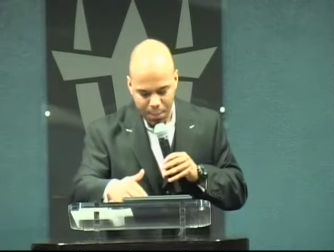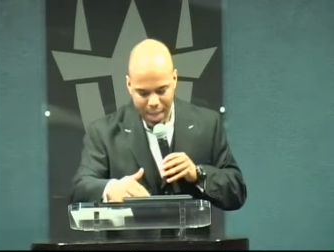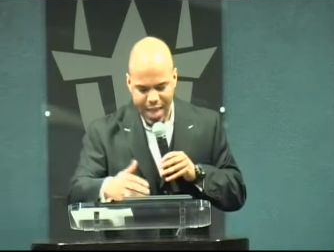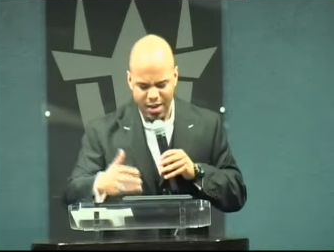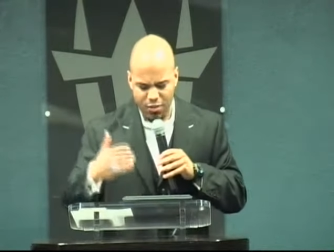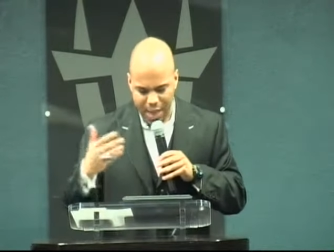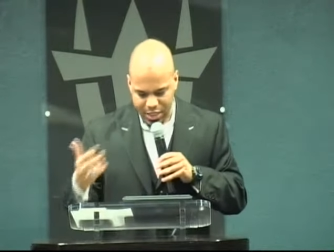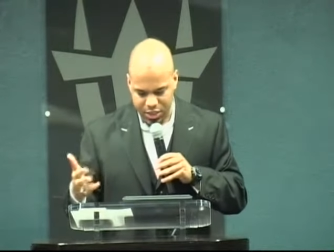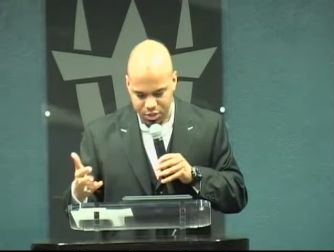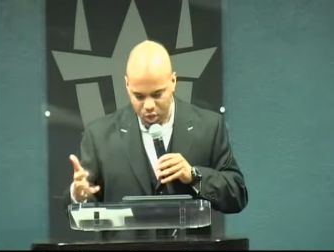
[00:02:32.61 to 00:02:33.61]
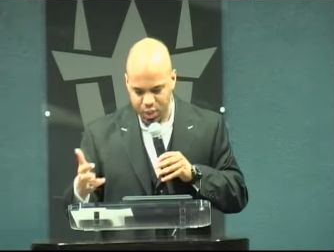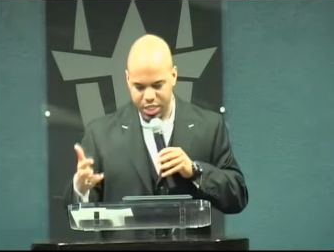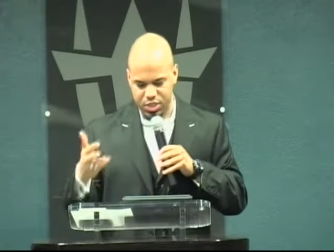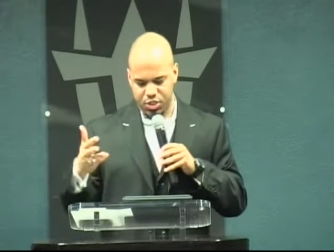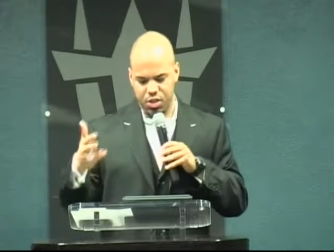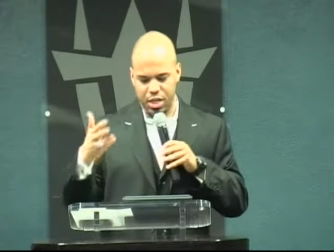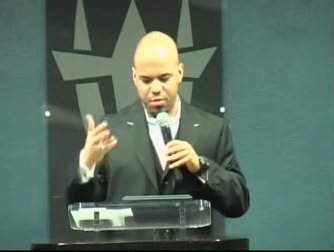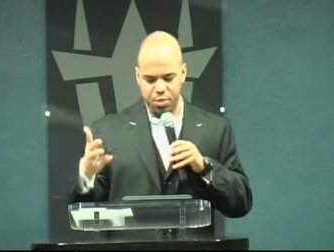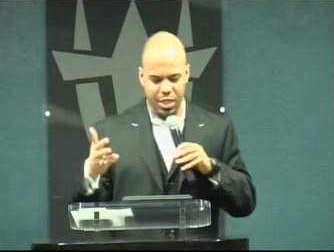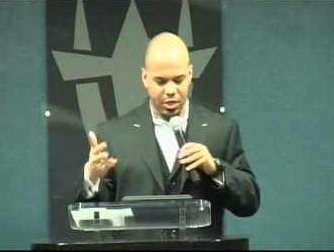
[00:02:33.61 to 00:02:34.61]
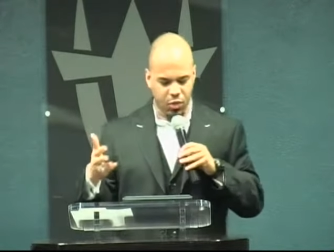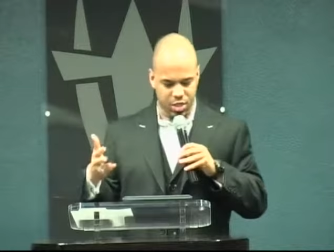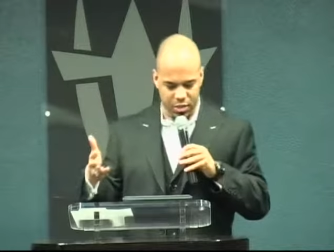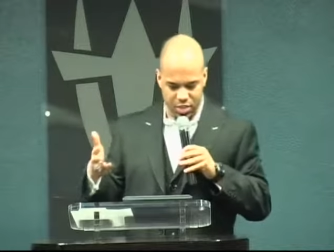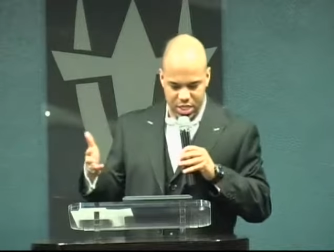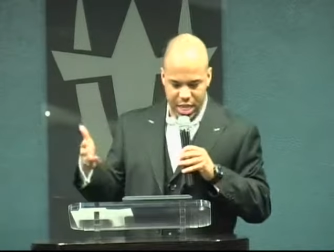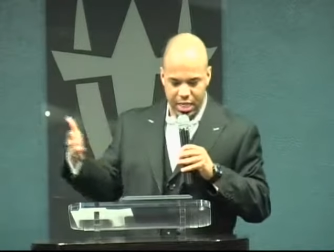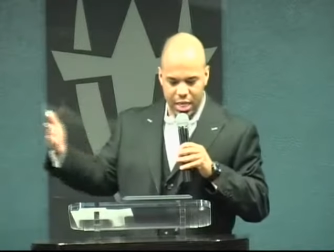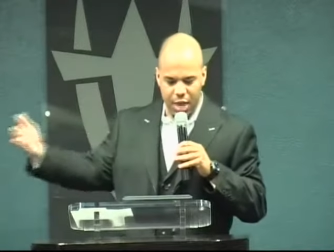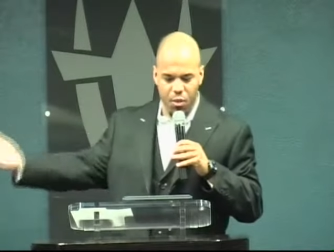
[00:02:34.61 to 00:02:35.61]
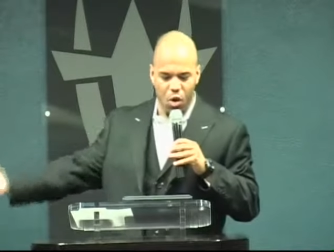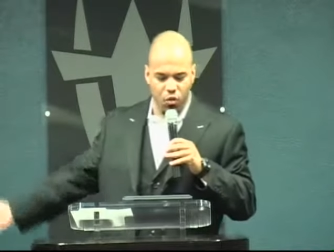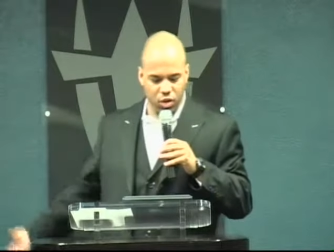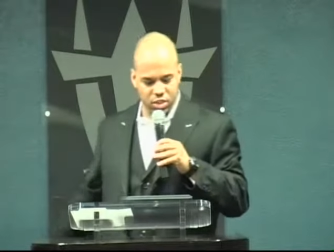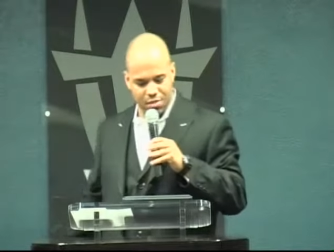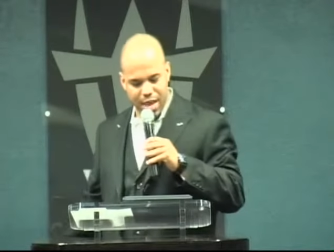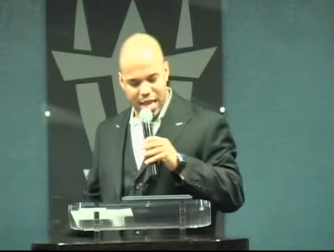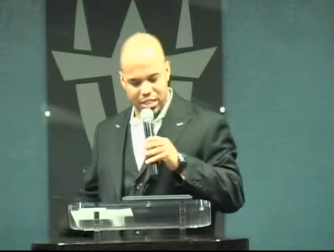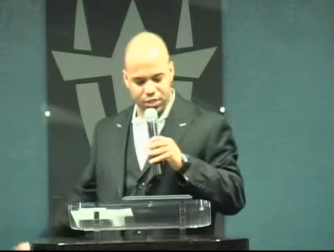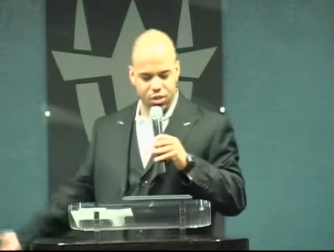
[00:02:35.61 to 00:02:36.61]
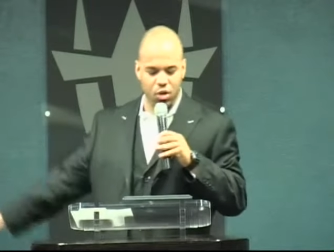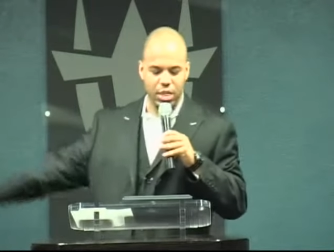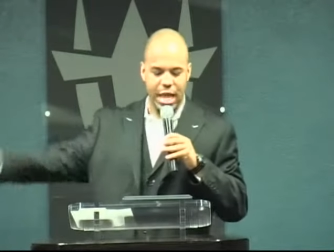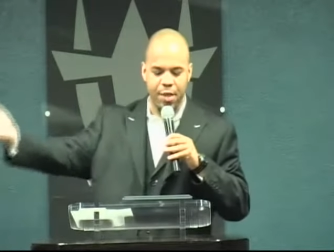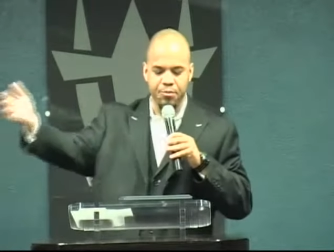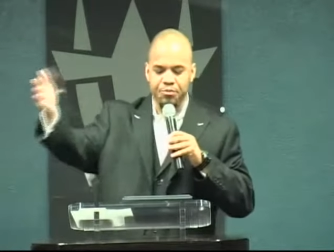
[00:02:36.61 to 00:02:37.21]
A man of Macedonia stood and pleaded with him, saying, Come over to Macedonia